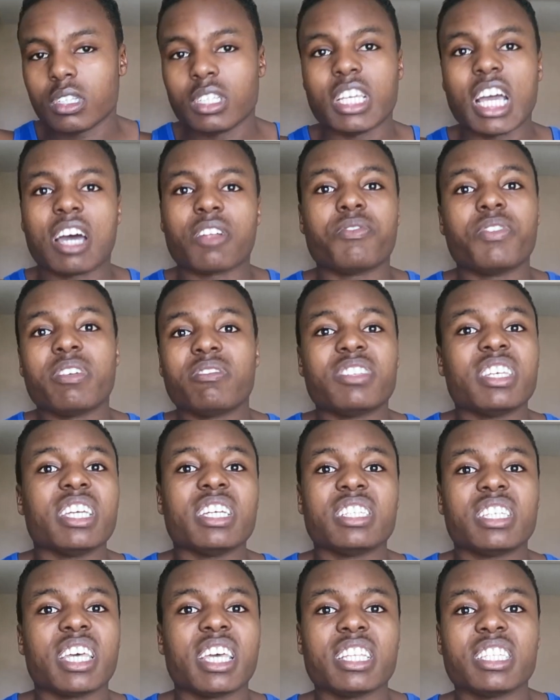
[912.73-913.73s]
got
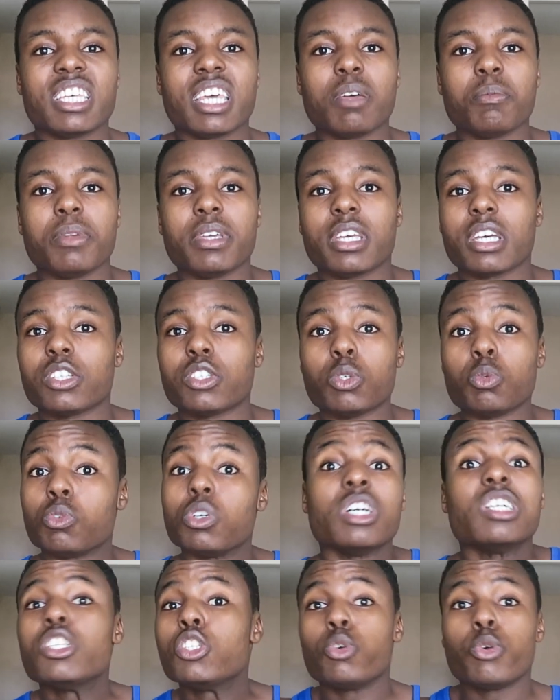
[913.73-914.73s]
15, 10, 10 because you
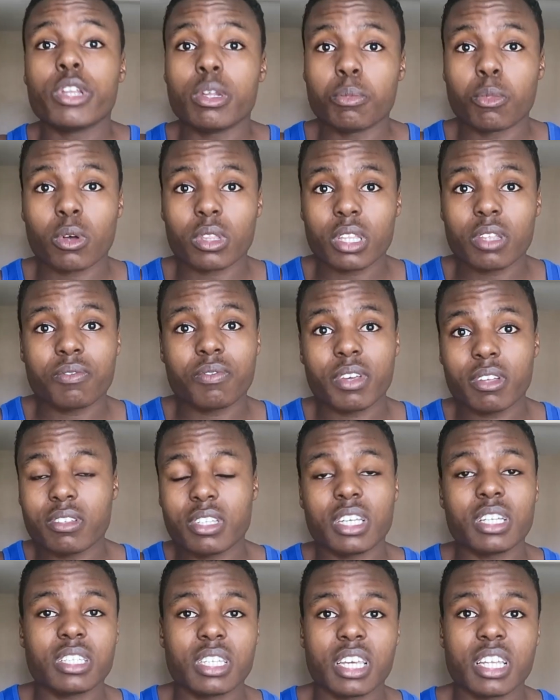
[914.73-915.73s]
couldn't do any more than
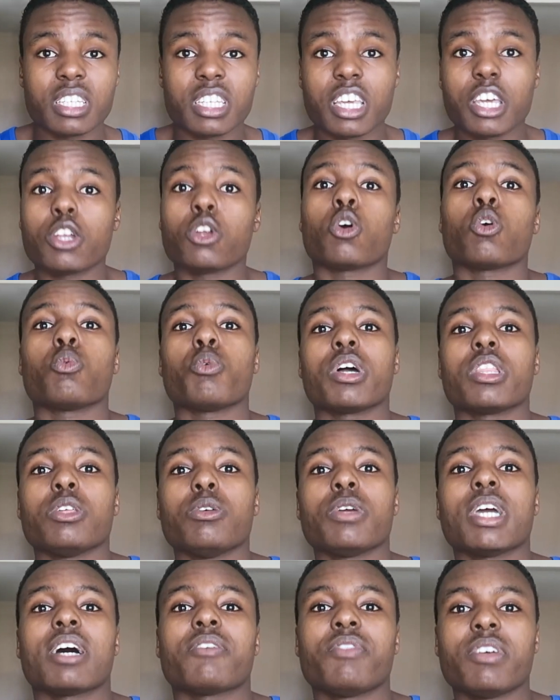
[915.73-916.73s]
15, 10, 10, or whether
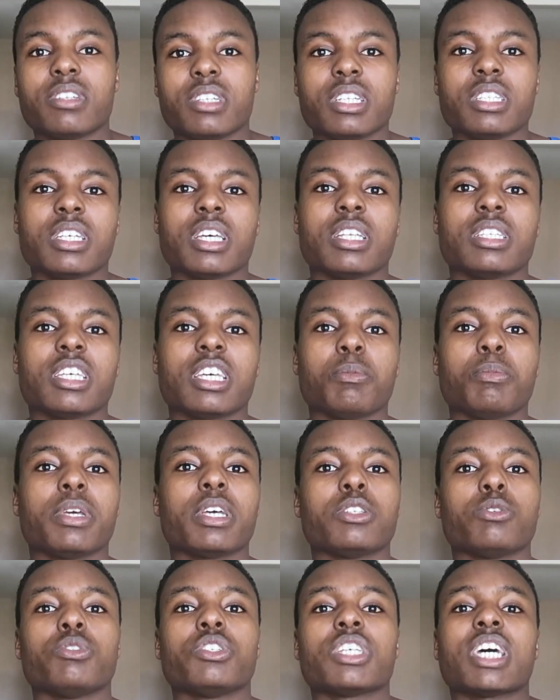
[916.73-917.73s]
you got 15, 10, 10
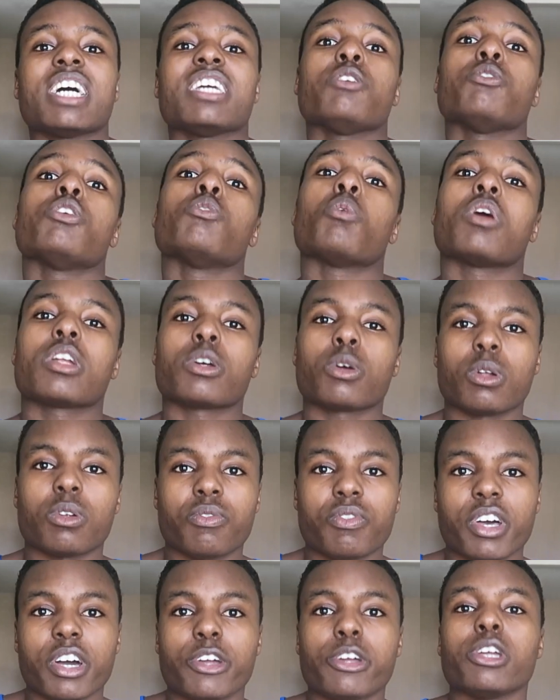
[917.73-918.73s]
because you decided you didn't want to go
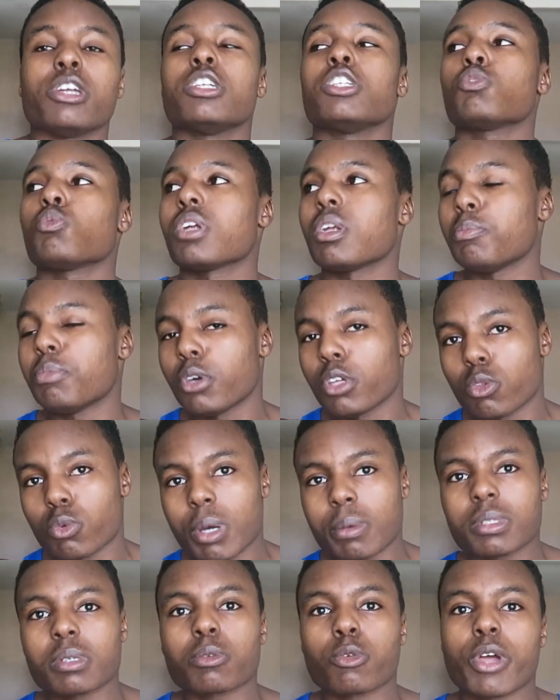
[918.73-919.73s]
to failure and you just want to build the
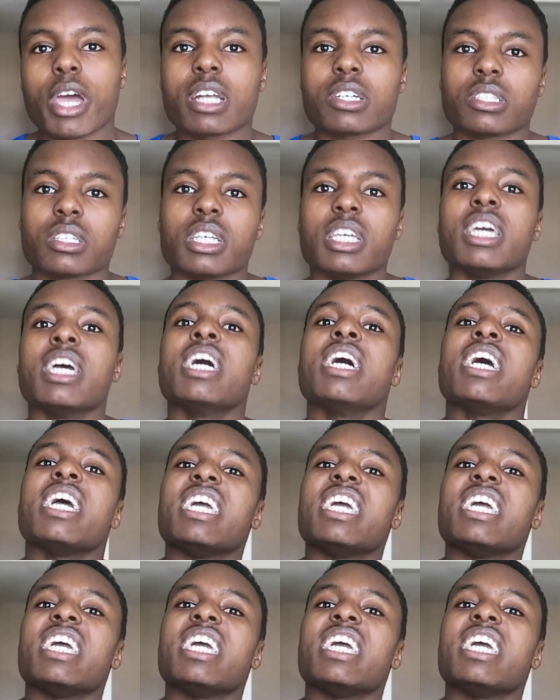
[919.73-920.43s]
reps up gradually,